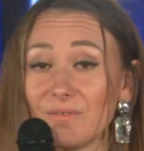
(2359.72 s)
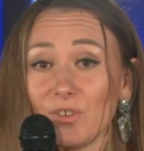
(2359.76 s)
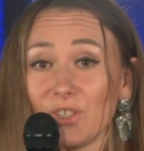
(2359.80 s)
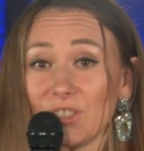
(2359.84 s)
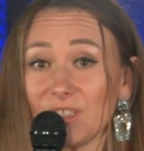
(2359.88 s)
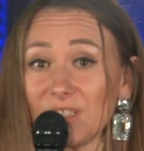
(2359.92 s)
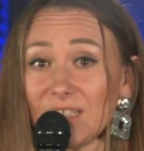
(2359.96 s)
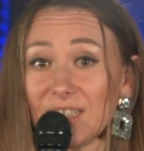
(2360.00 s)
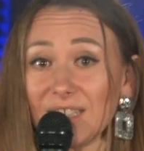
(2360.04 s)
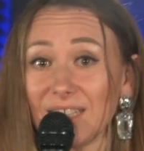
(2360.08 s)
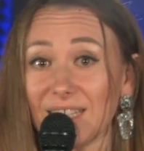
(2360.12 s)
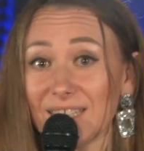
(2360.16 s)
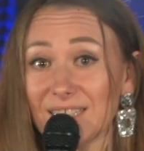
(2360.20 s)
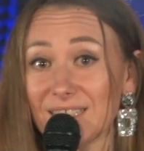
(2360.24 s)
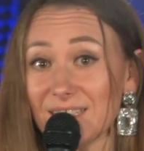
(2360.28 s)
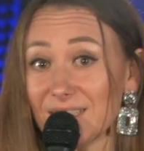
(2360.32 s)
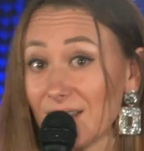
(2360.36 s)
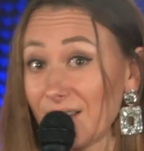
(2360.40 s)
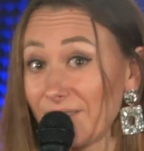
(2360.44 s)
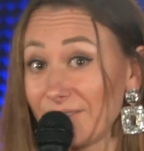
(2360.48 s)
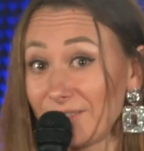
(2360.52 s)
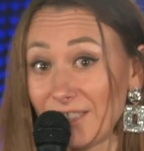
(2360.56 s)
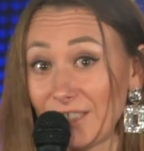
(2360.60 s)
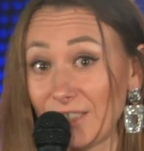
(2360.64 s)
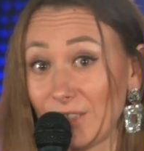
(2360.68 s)
Our
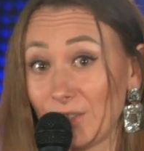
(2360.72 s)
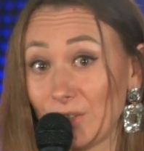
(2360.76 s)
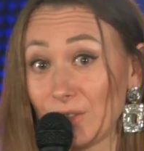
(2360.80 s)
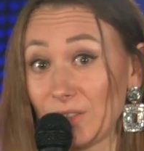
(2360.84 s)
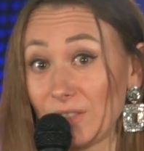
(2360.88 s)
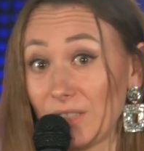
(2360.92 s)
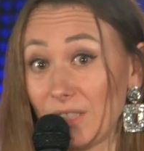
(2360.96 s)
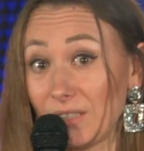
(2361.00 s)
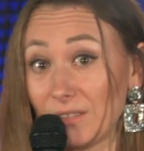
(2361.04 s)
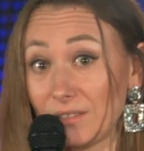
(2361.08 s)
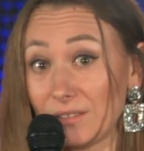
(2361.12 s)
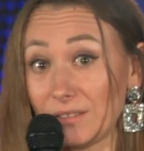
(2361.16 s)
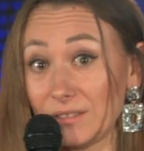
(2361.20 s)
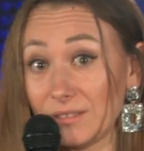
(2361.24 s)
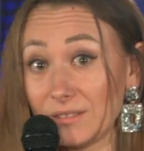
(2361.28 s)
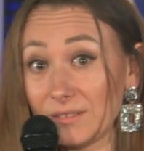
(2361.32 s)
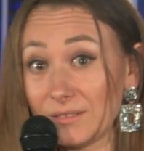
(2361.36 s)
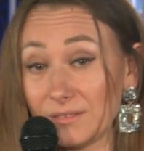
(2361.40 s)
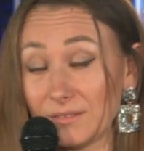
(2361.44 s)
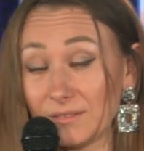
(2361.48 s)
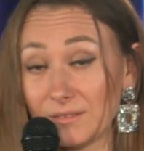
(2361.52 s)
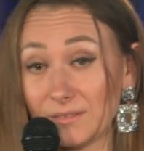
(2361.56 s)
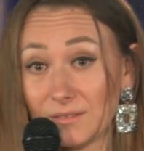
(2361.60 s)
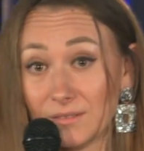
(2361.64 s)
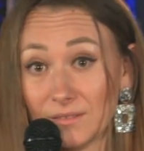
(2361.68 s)
joy, it's
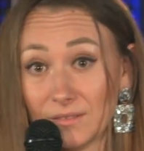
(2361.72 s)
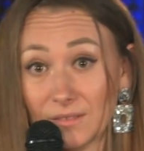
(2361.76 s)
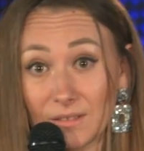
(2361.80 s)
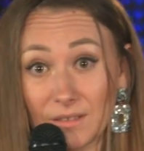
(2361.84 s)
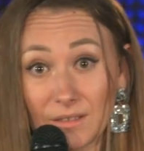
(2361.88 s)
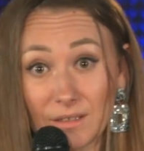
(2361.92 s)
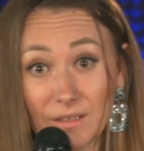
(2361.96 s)
emotion.